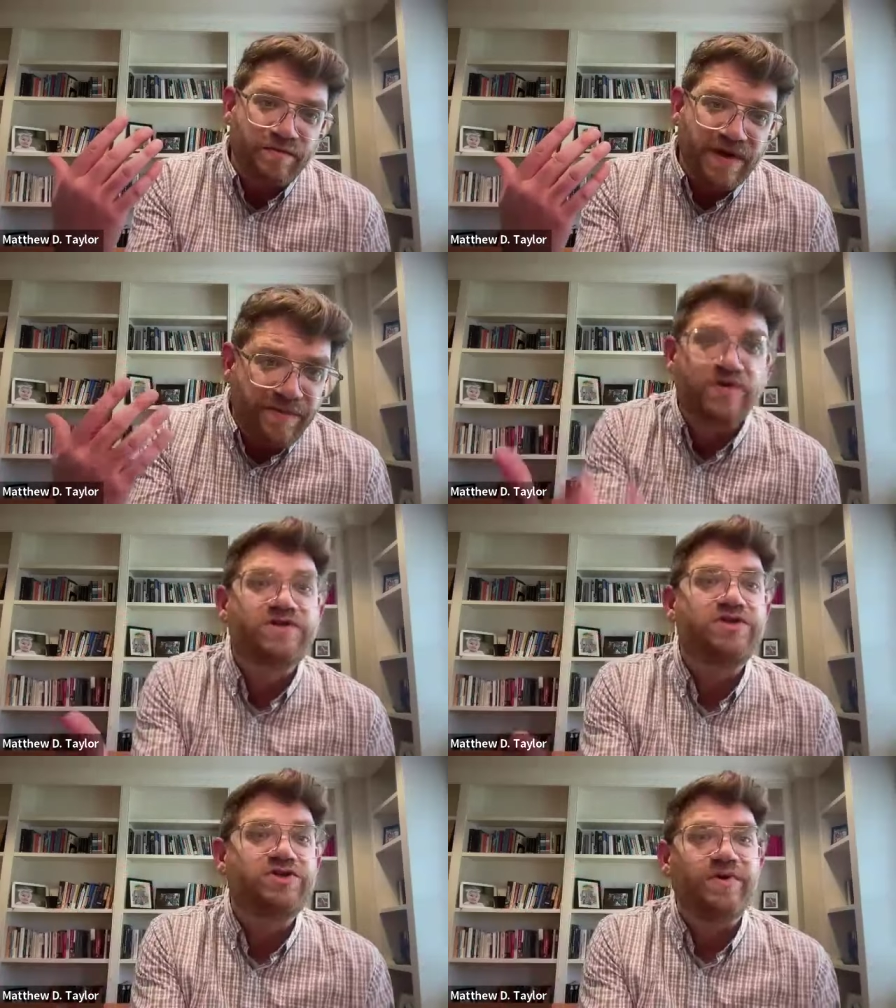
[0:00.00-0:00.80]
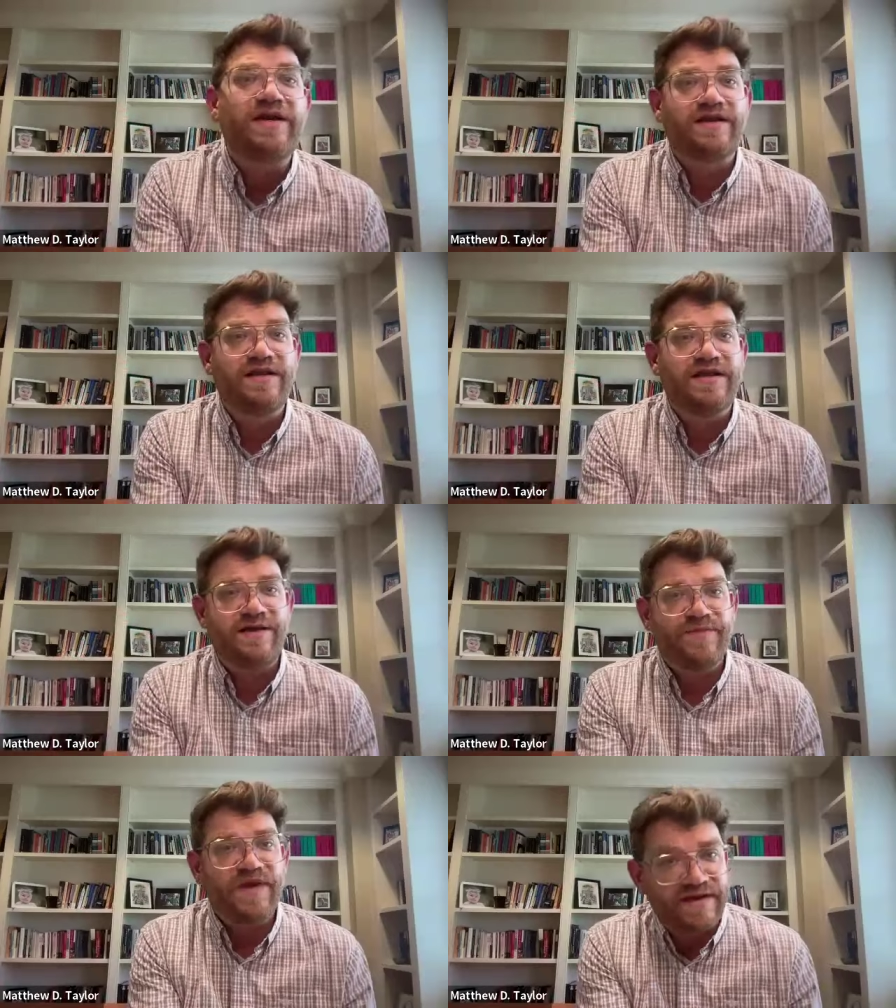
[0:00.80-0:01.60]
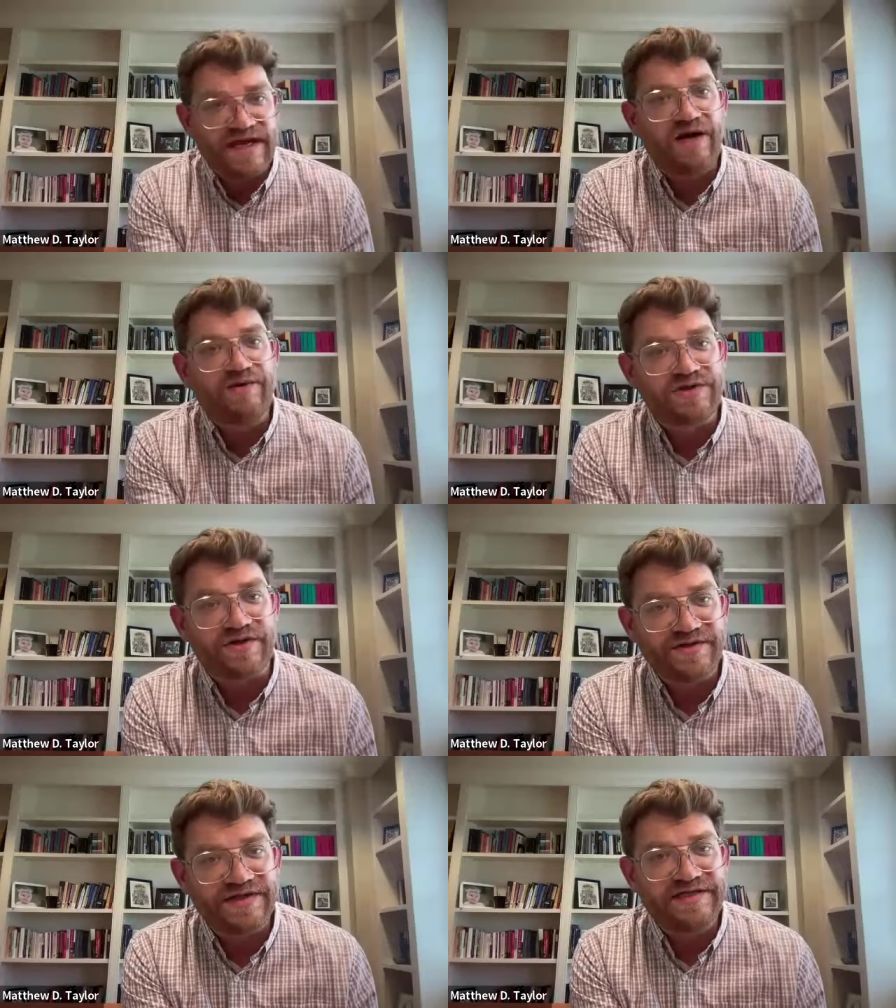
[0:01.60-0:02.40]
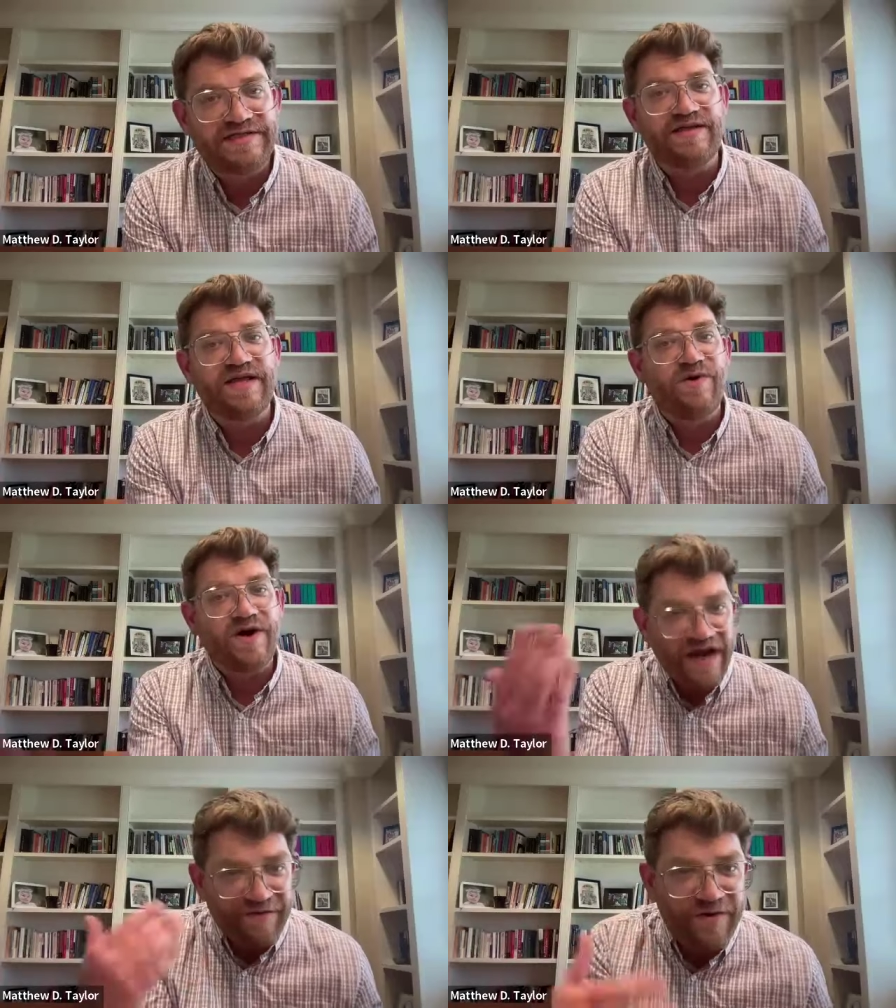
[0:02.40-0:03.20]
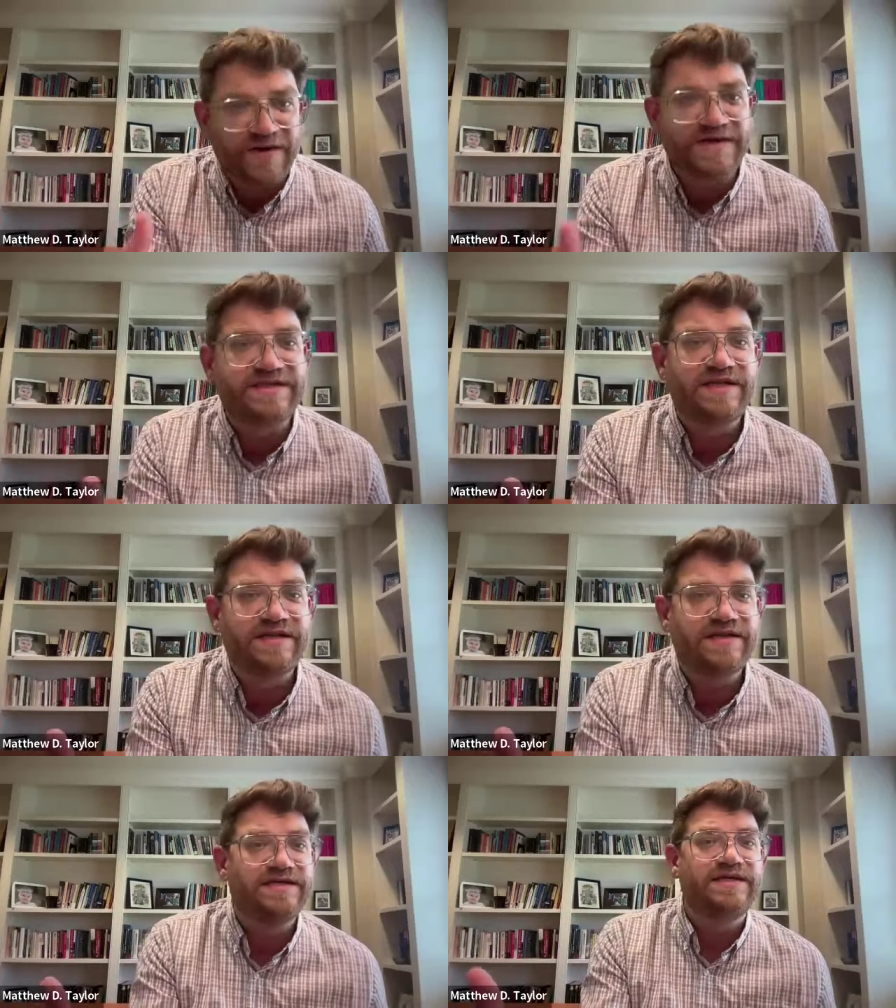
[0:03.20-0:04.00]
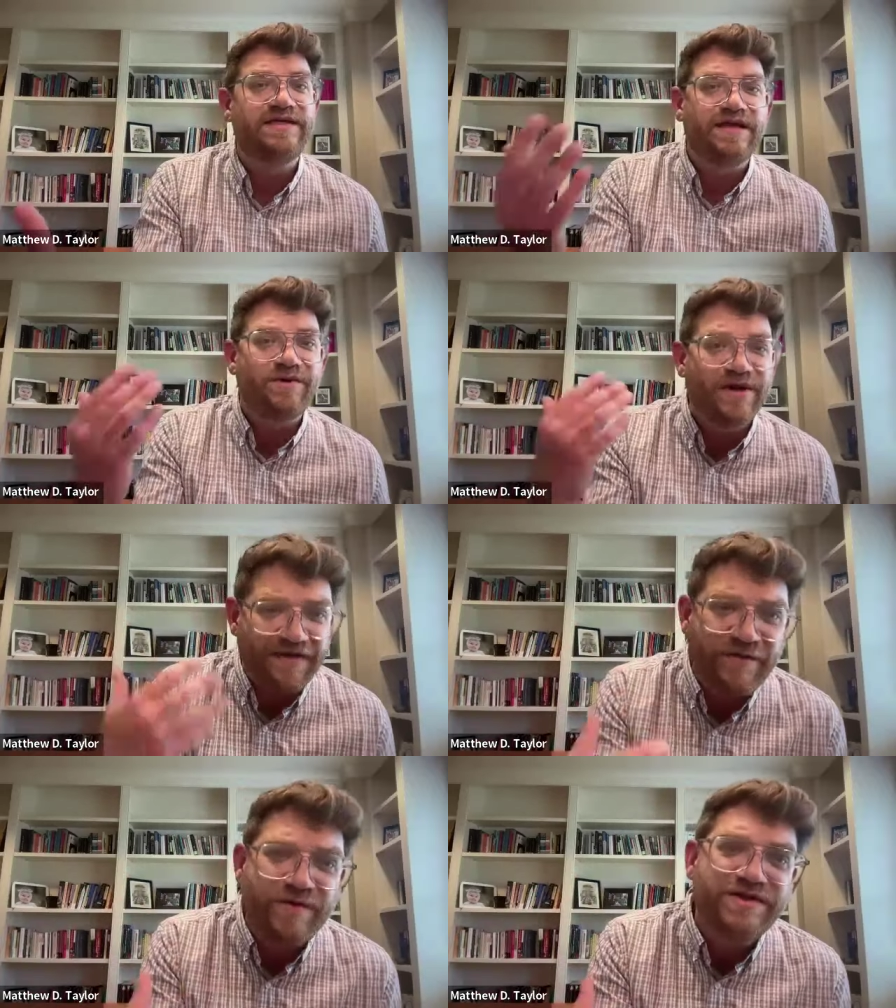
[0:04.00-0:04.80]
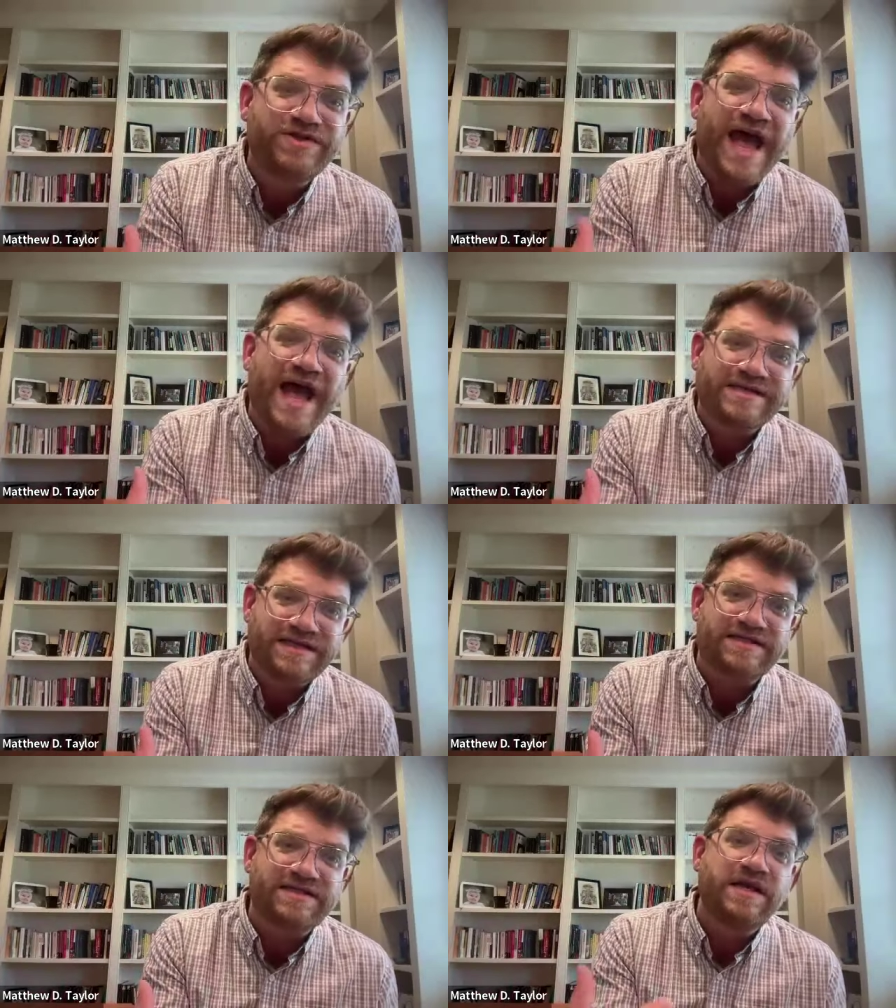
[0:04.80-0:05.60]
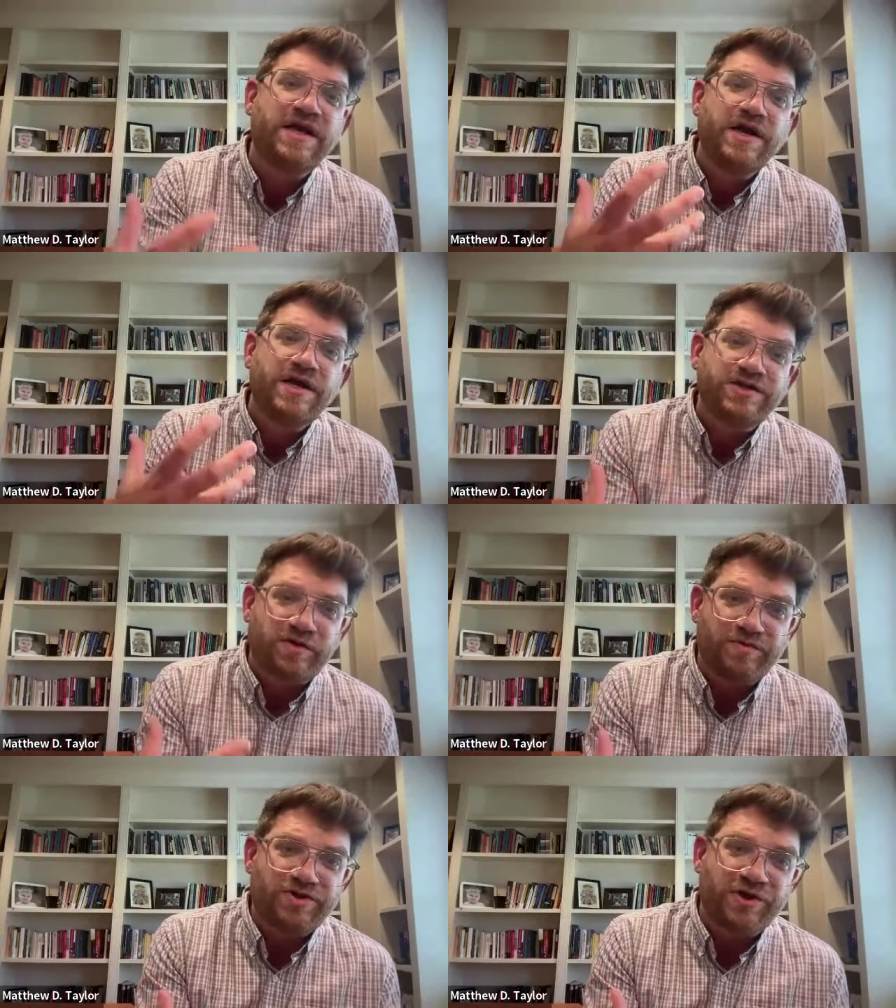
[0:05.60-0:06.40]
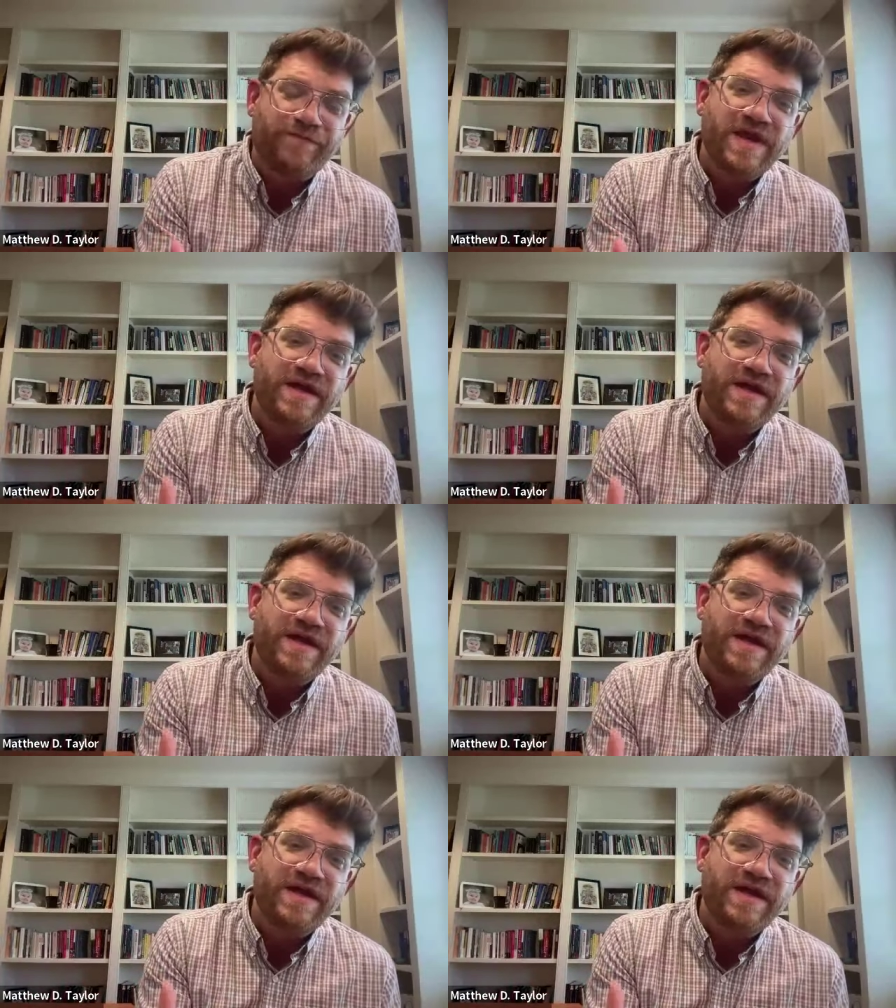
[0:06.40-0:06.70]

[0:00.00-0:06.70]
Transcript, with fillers: people to directly encounter the hadith. They want everyone to study the hadith. They want everyone to access scripture.